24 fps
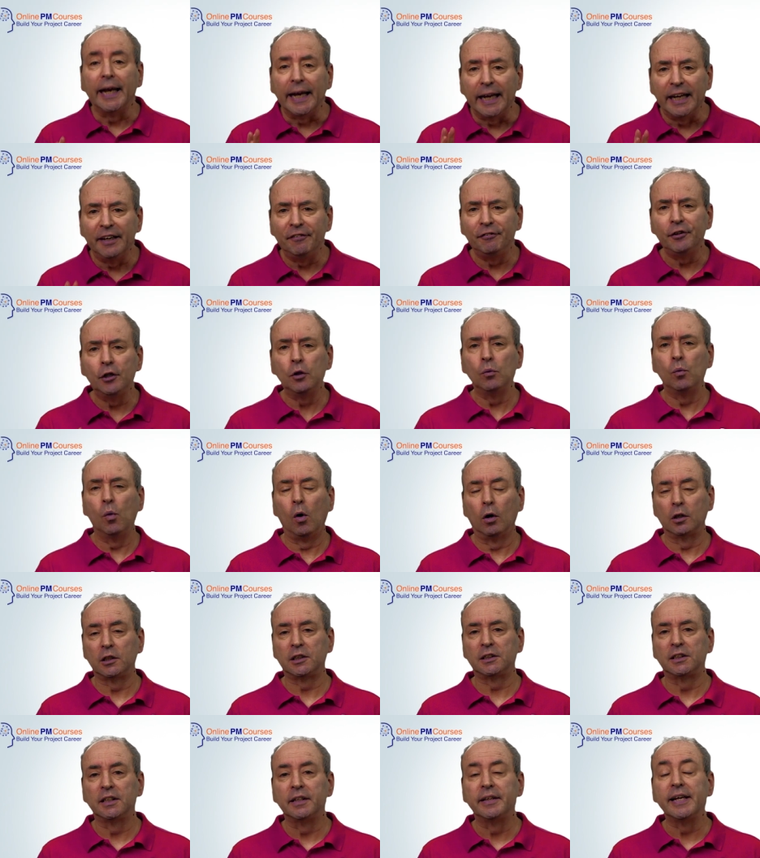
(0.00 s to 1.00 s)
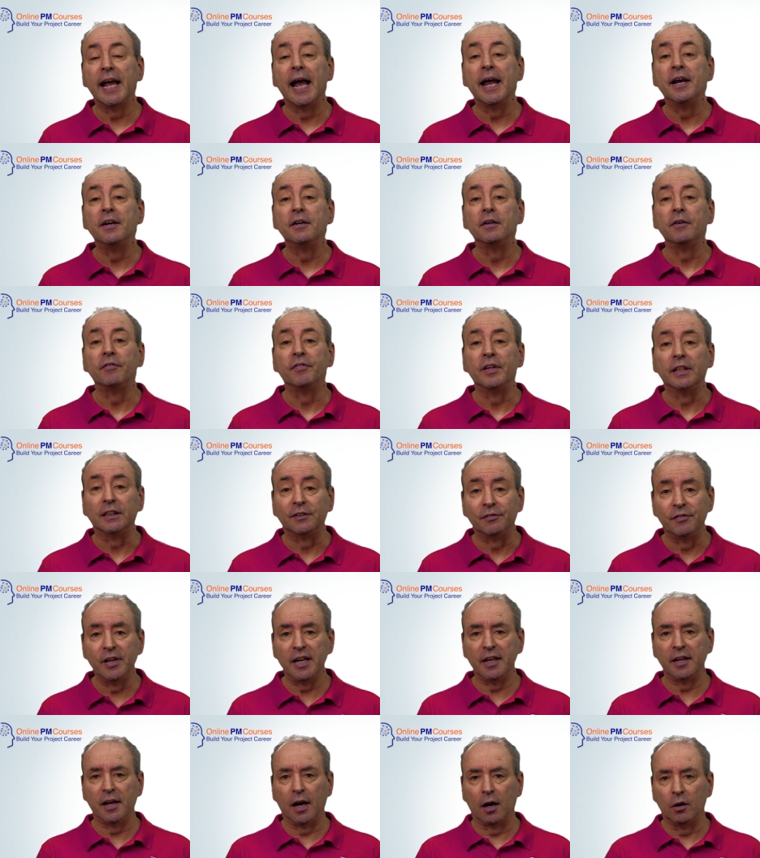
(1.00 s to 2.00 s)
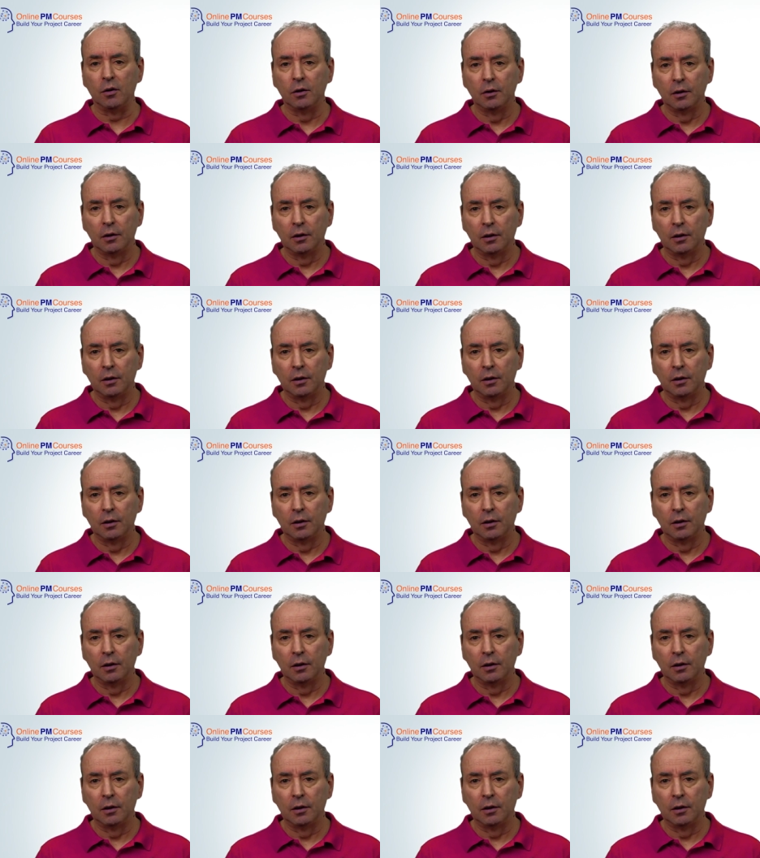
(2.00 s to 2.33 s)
if you watch to the end of this video